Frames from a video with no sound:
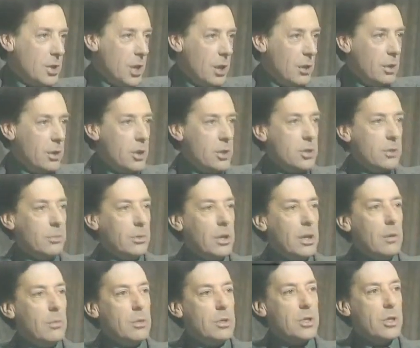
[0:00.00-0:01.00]
Totalitarianism,
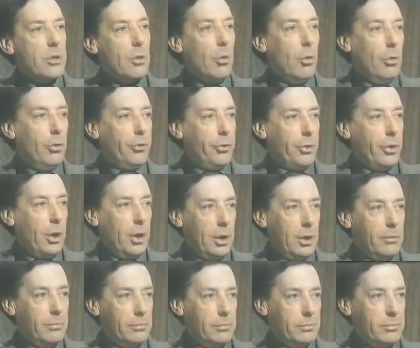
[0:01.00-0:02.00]
and he was thought,
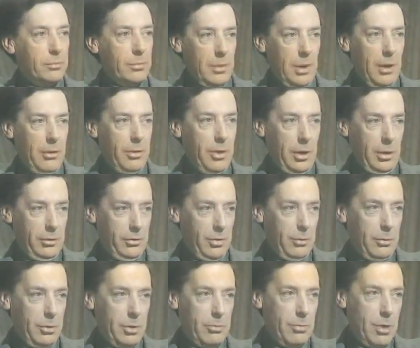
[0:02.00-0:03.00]
I think
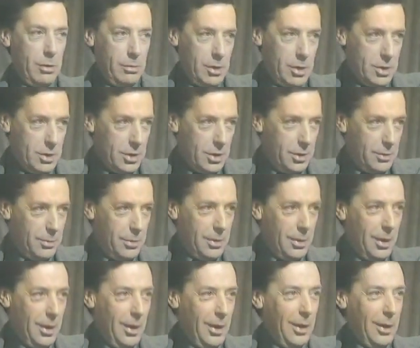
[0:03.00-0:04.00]
somewhat erroneously, to be
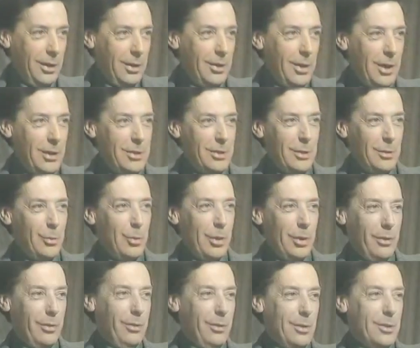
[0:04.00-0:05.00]
connected
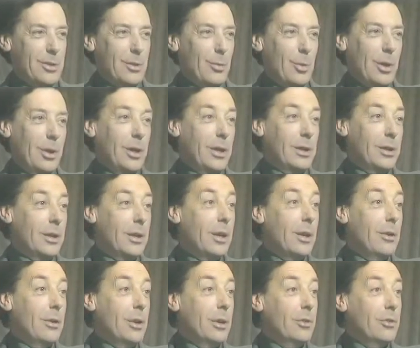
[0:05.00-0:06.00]
with, as it were,
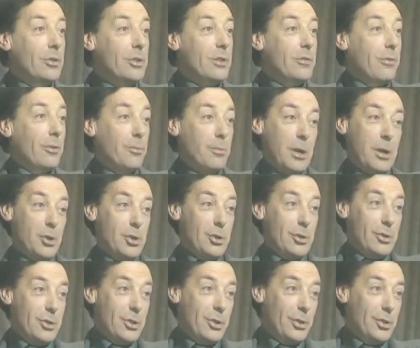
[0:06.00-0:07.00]
Hitlerian
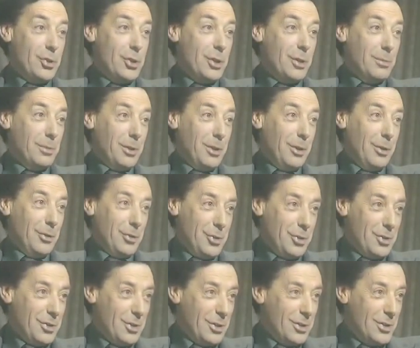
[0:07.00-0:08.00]
deformations in the German
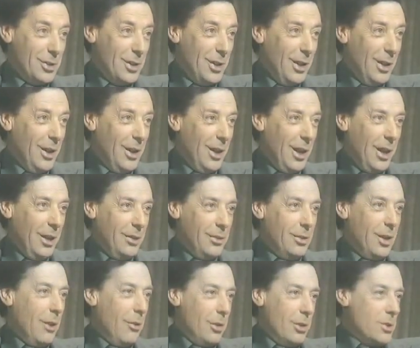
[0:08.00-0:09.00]
consciousness. And
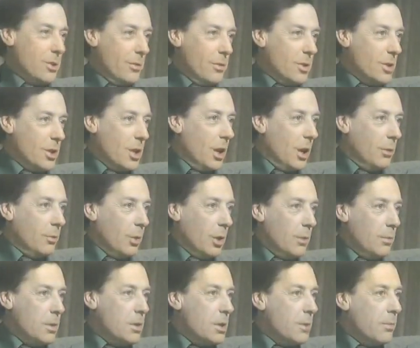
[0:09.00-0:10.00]
errors of this kind were
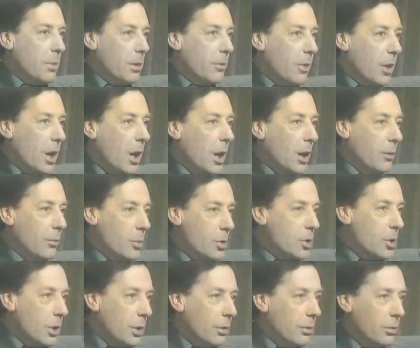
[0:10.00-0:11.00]
committed, but of a kind
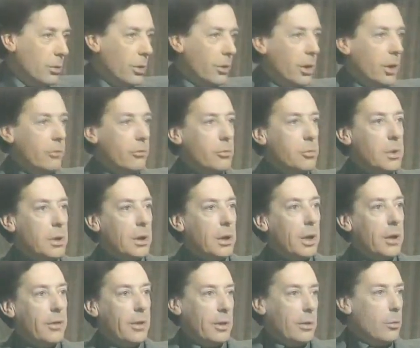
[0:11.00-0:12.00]
which are not unfamiliar.
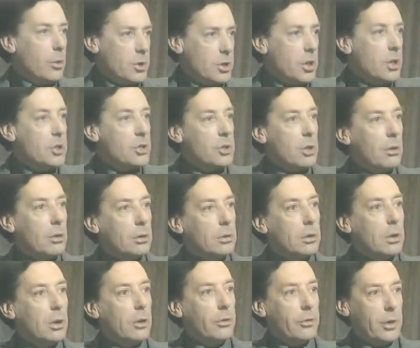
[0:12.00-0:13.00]
I think there was a historical
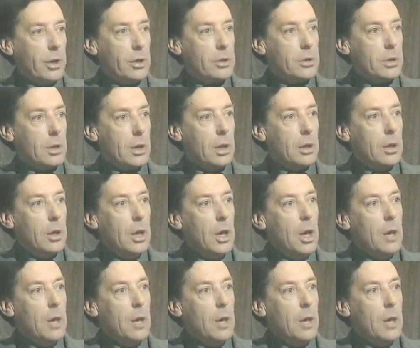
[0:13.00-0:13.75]
context to that.